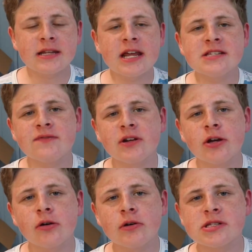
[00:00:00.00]
Today's
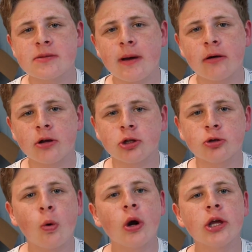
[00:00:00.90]
video is about a
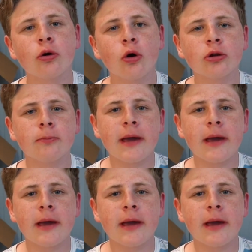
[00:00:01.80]
20-year-old